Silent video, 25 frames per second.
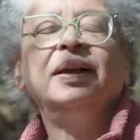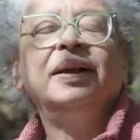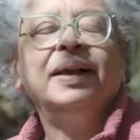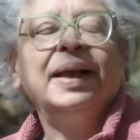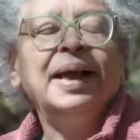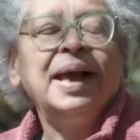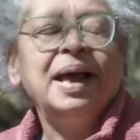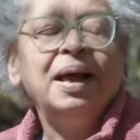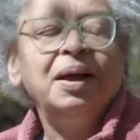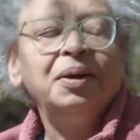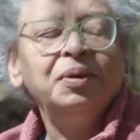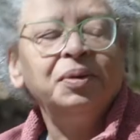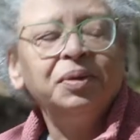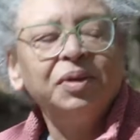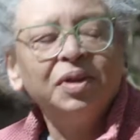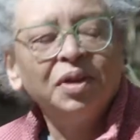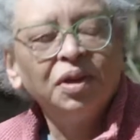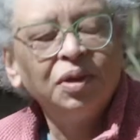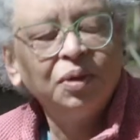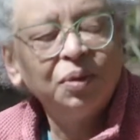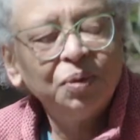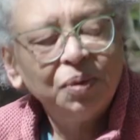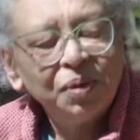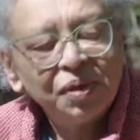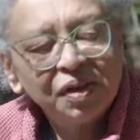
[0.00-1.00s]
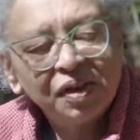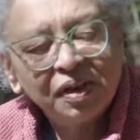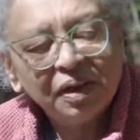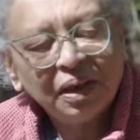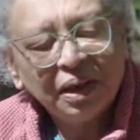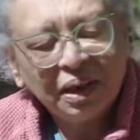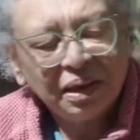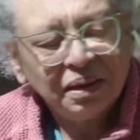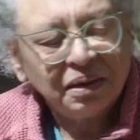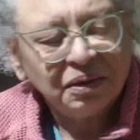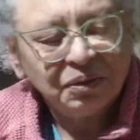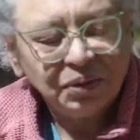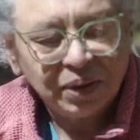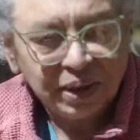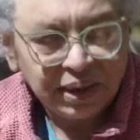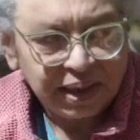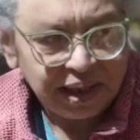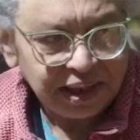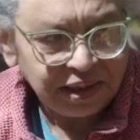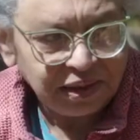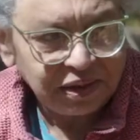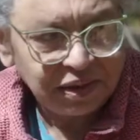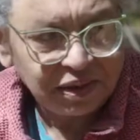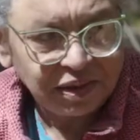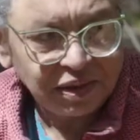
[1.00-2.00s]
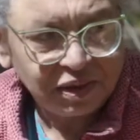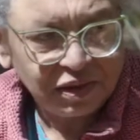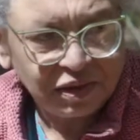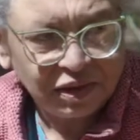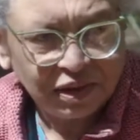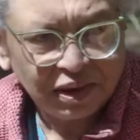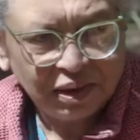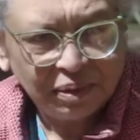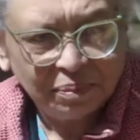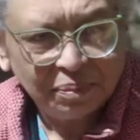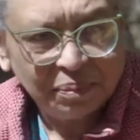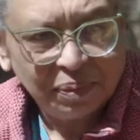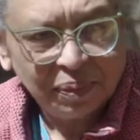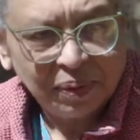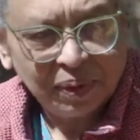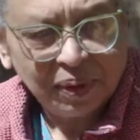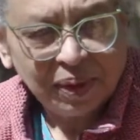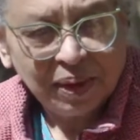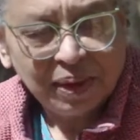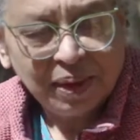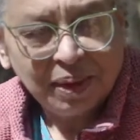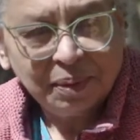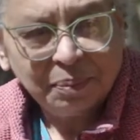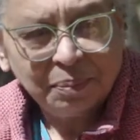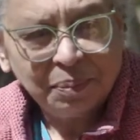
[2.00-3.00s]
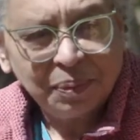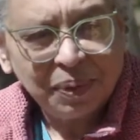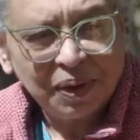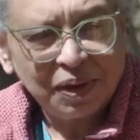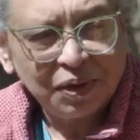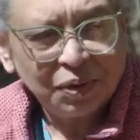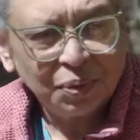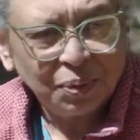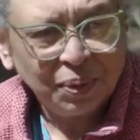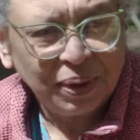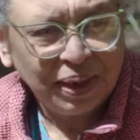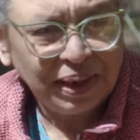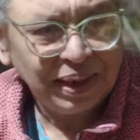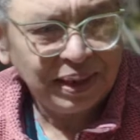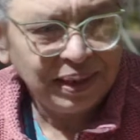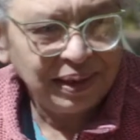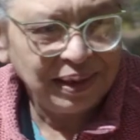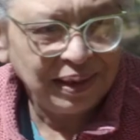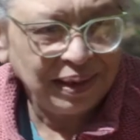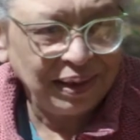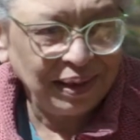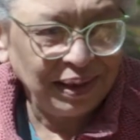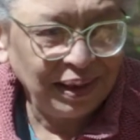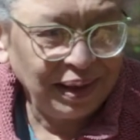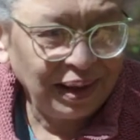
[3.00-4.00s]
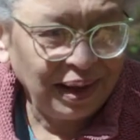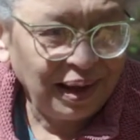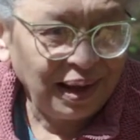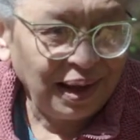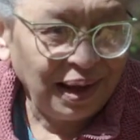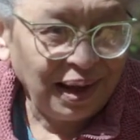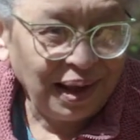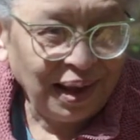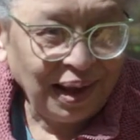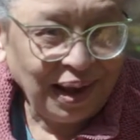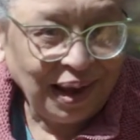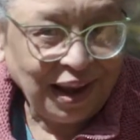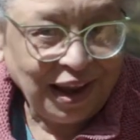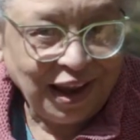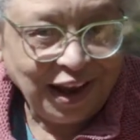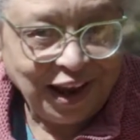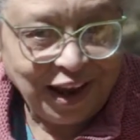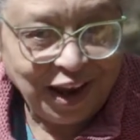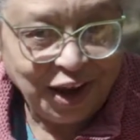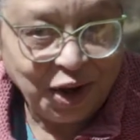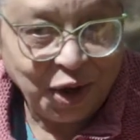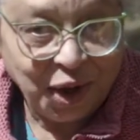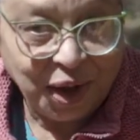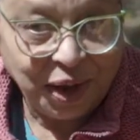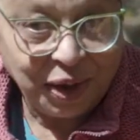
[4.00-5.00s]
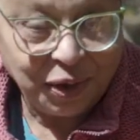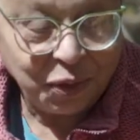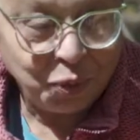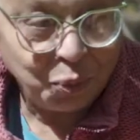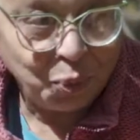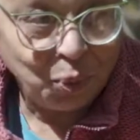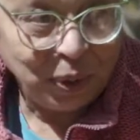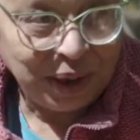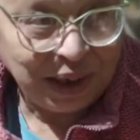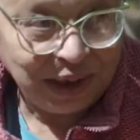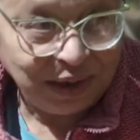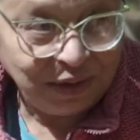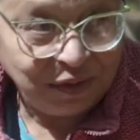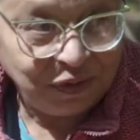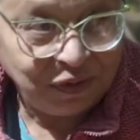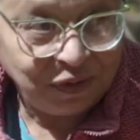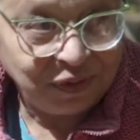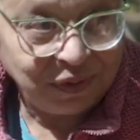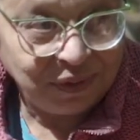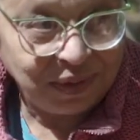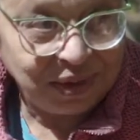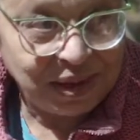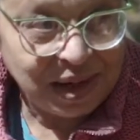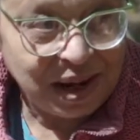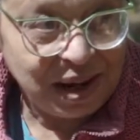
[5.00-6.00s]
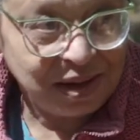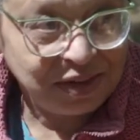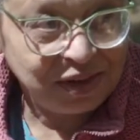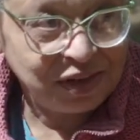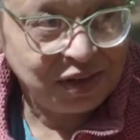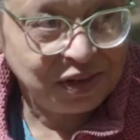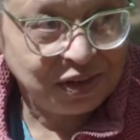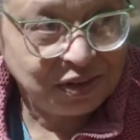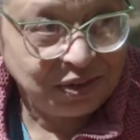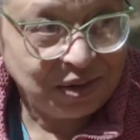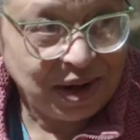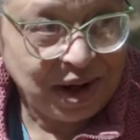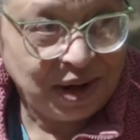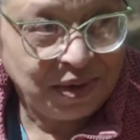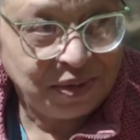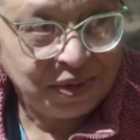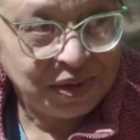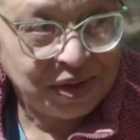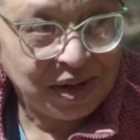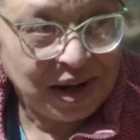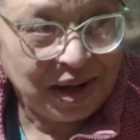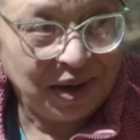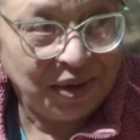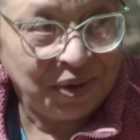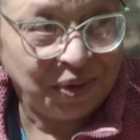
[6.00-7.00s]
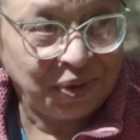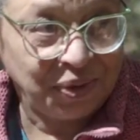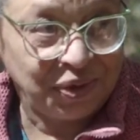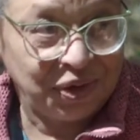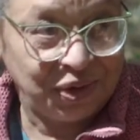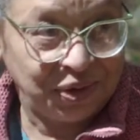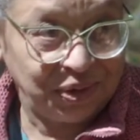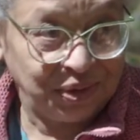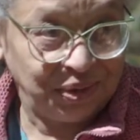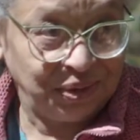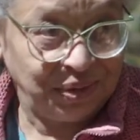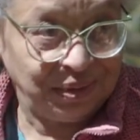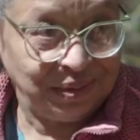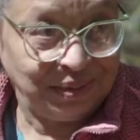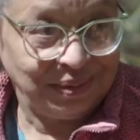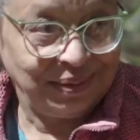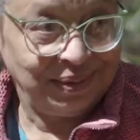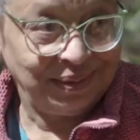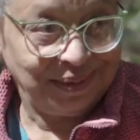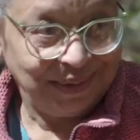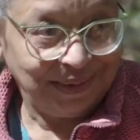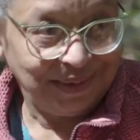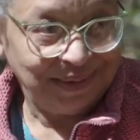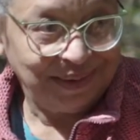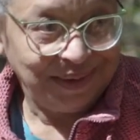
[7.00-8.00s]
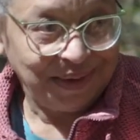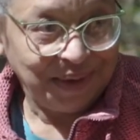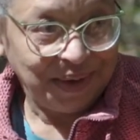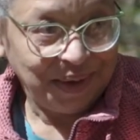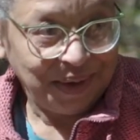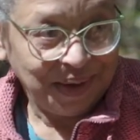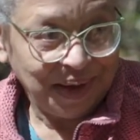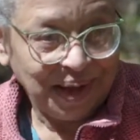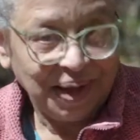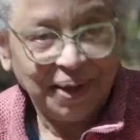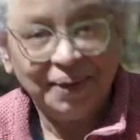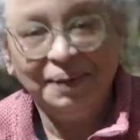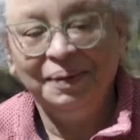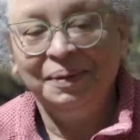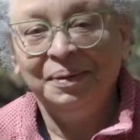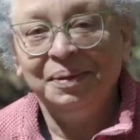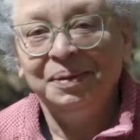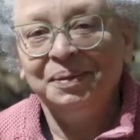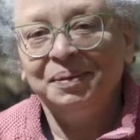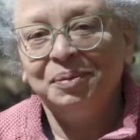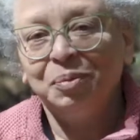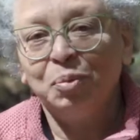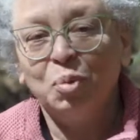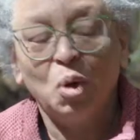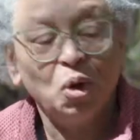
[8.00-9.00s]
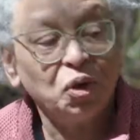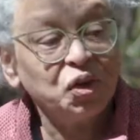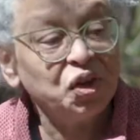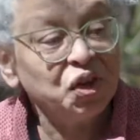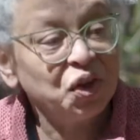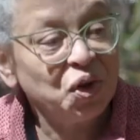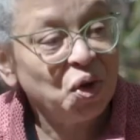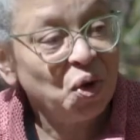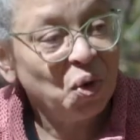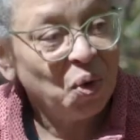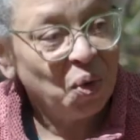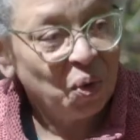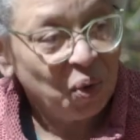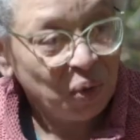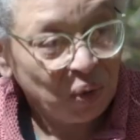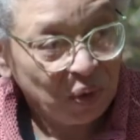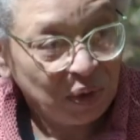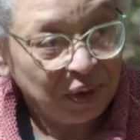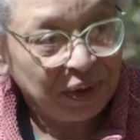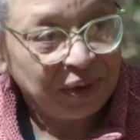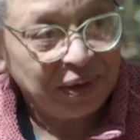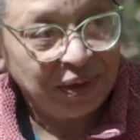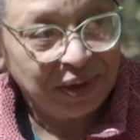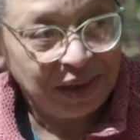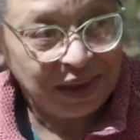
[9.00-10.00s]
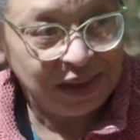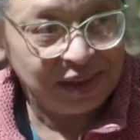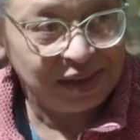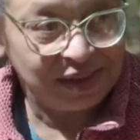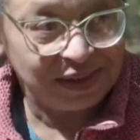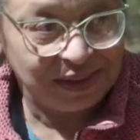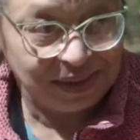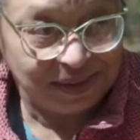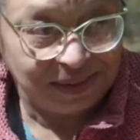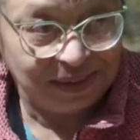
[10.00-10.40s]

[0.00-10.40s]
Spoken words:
how do you see the relationship between, and we've danced around how to, what to call these